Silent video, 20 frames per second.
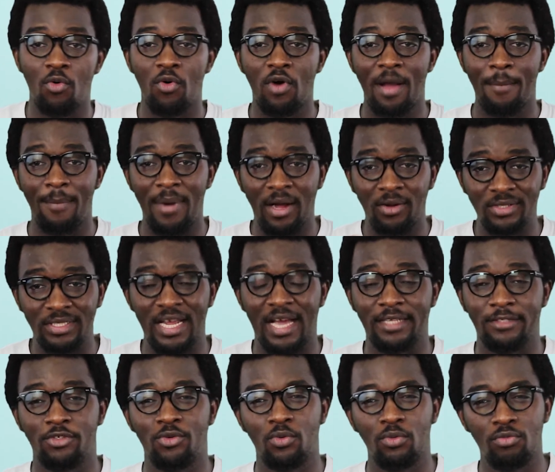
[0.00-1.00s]
about
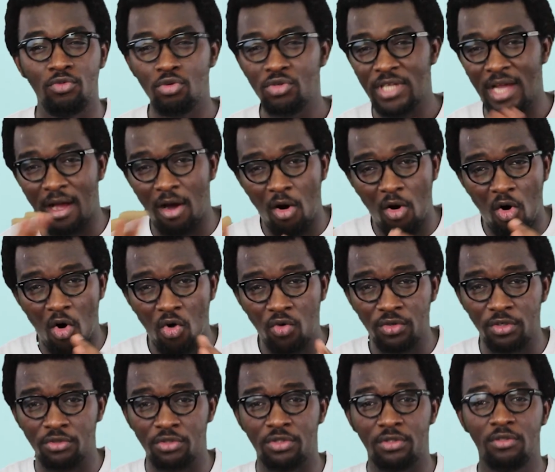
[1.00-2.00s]
that? So those are all
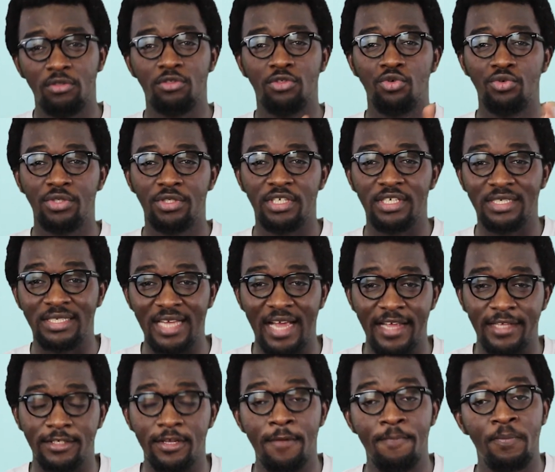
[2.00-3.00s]
those the
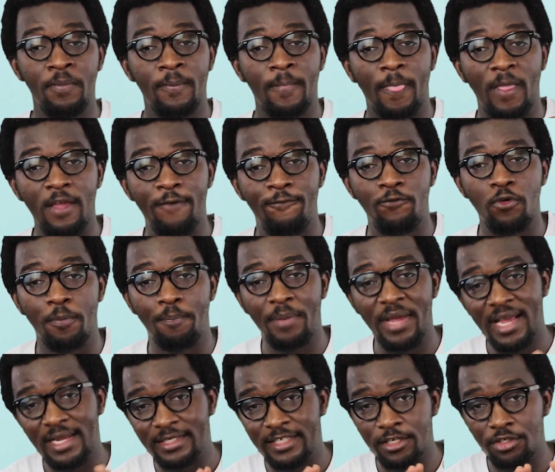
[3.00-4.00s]
signs. If you pay
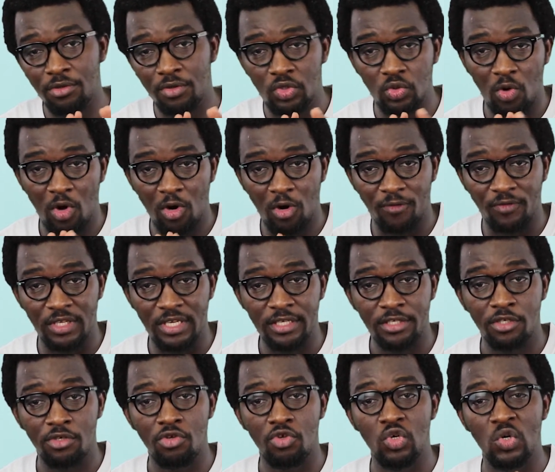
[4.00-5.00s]
attention to all of
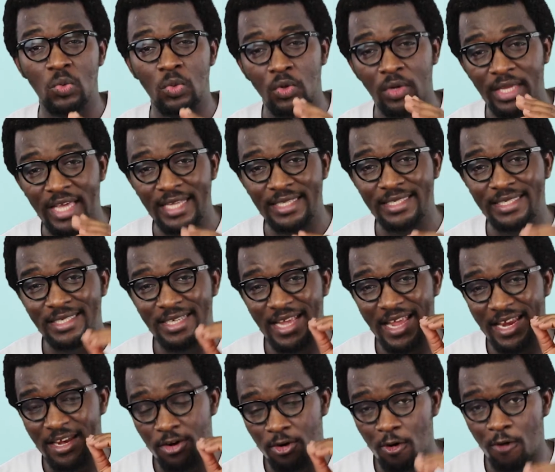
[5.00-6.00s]
this, you will get
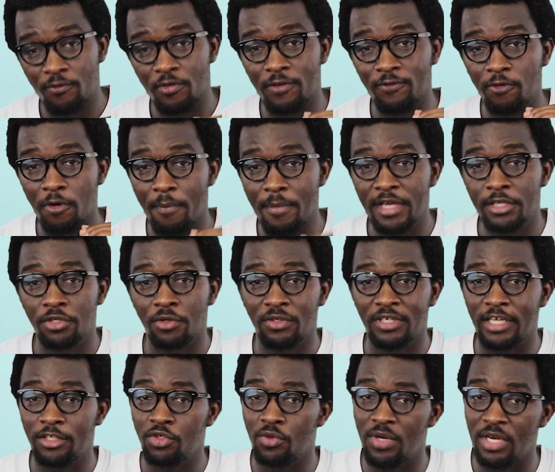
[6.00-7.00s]
enough information
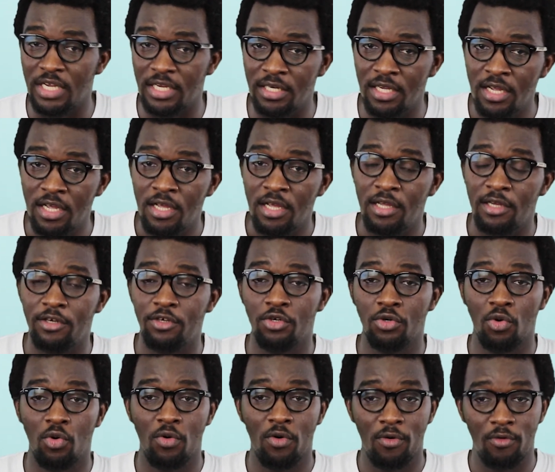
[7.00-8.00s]
that you need,
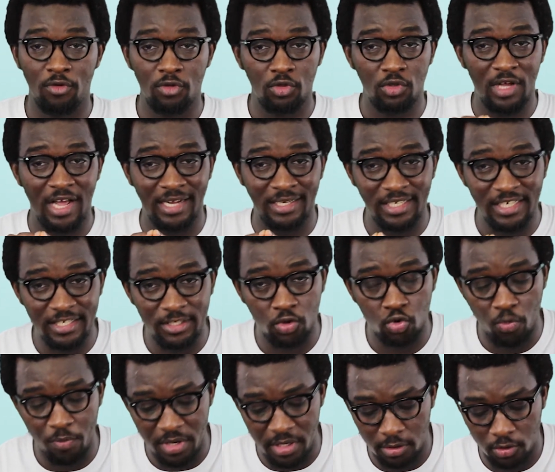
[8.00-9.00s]
at least
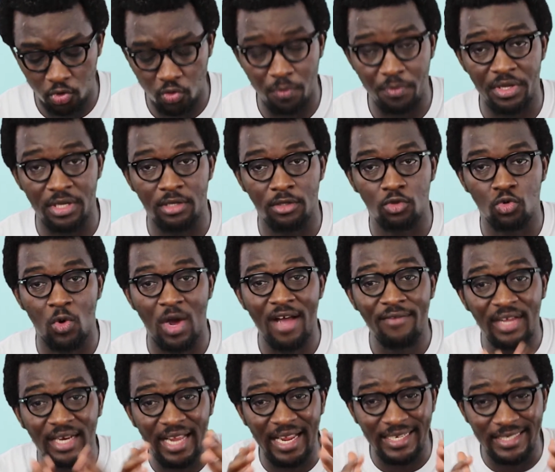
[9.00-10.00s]
to have
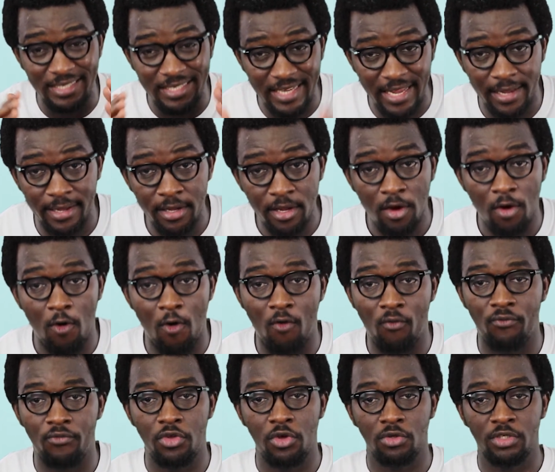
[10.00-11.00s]
an idea
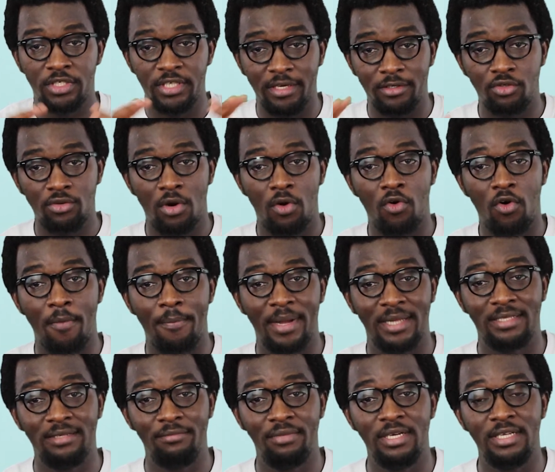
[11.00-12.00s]
of your sexual
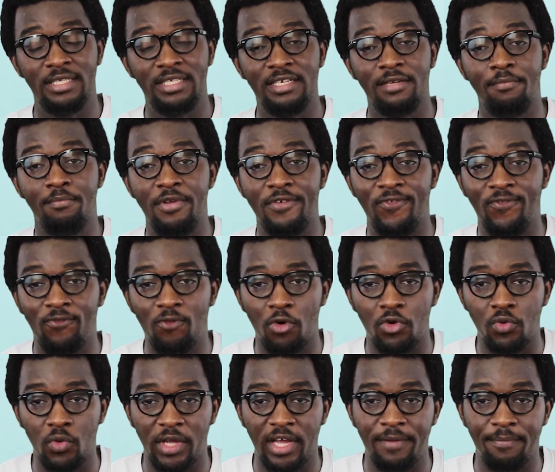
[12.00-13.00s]
compatibility before you
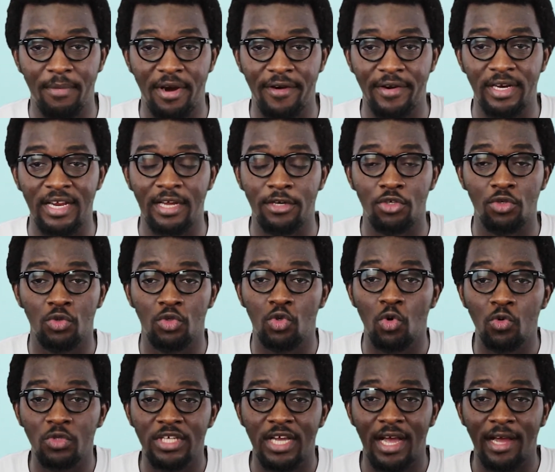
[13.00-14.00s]
get married, and you
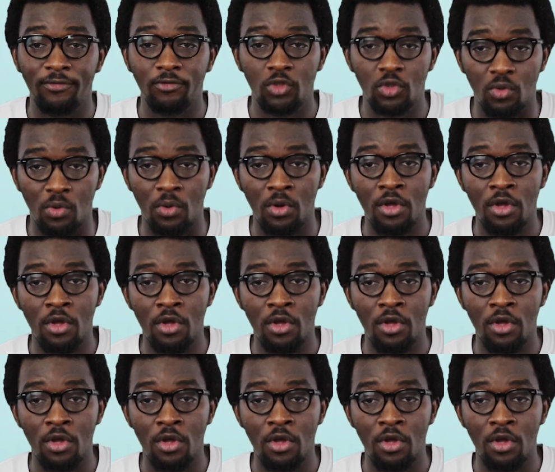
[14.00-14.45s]
don't have to